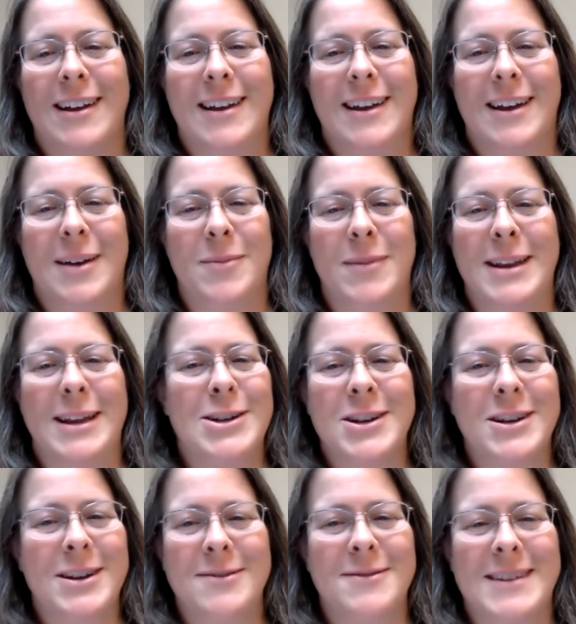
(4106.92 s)
um,
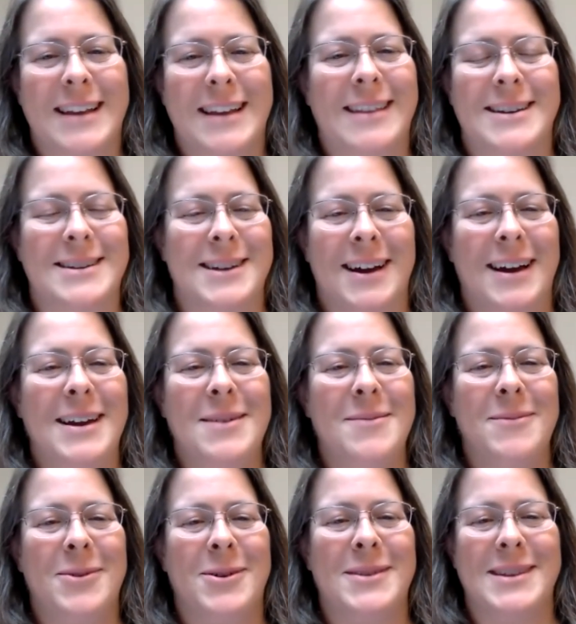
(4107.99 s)
initiatives at that
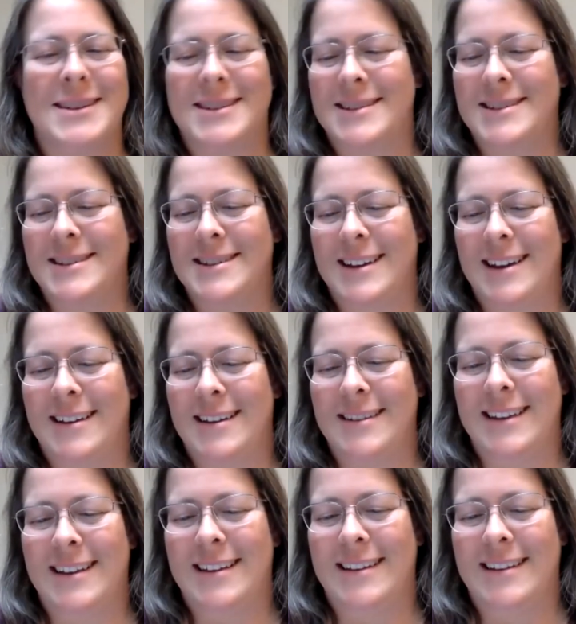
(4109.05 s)
time on this uh,
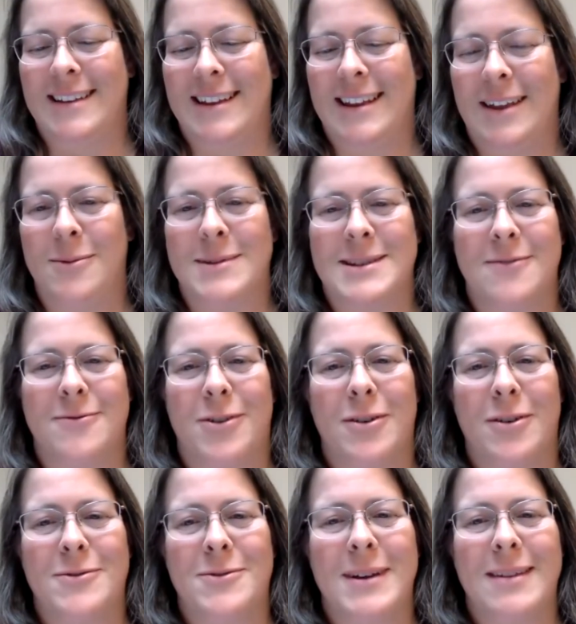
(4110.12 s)
that that he was
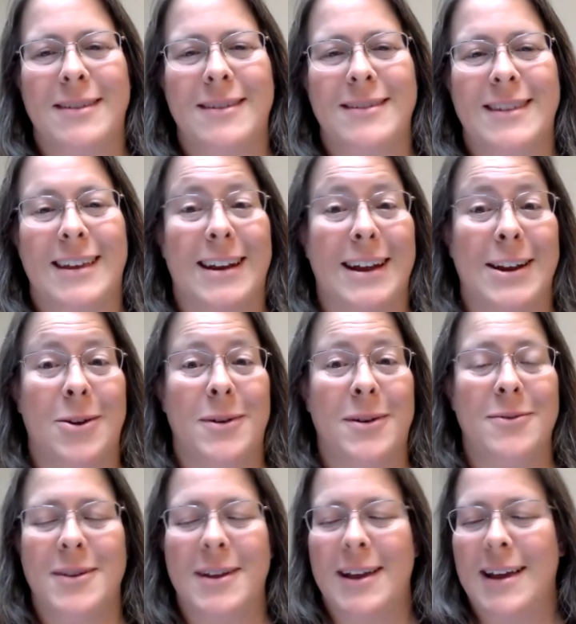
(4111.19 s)
involved with that I know
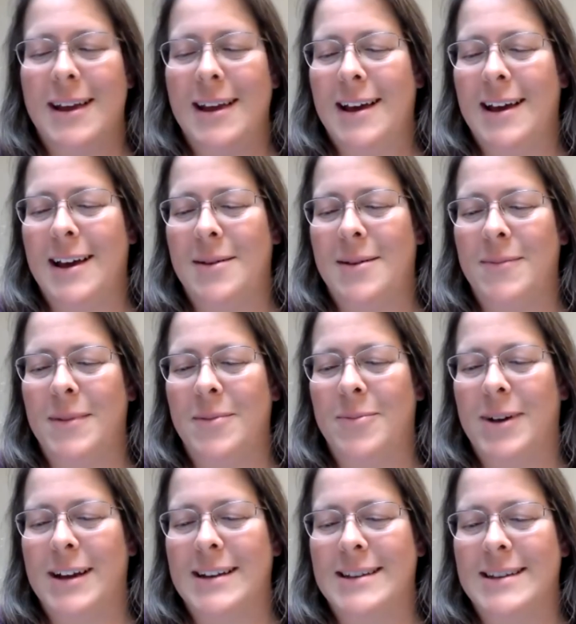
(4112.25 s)
of. Um,
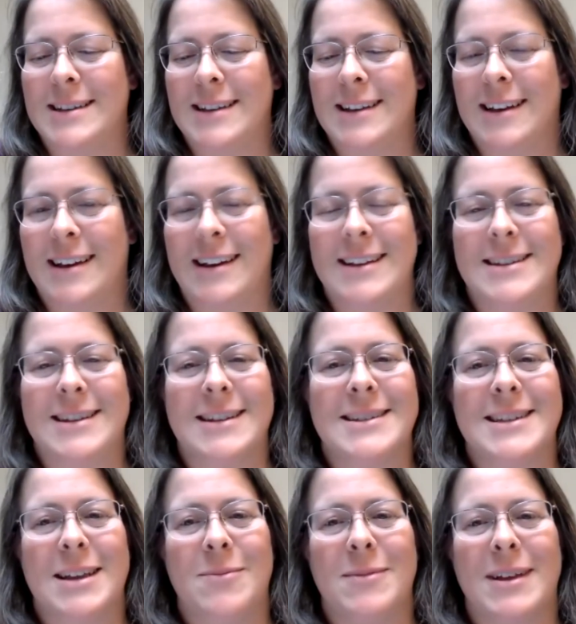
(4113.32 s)
but uh, it does
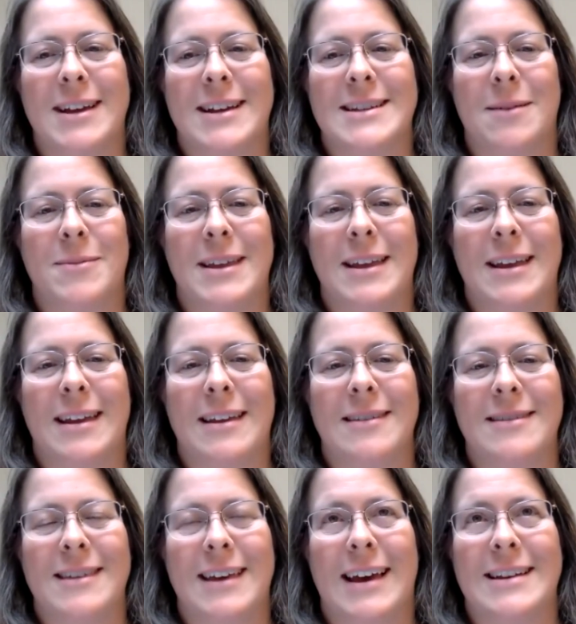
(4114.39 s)
seem like something
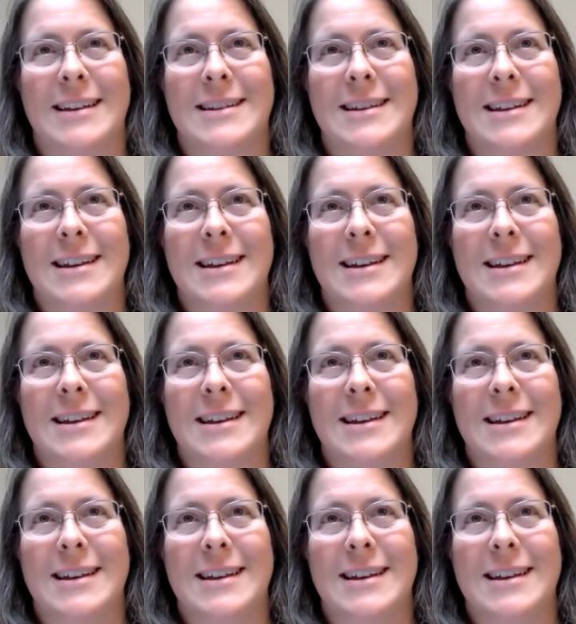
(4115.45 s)
that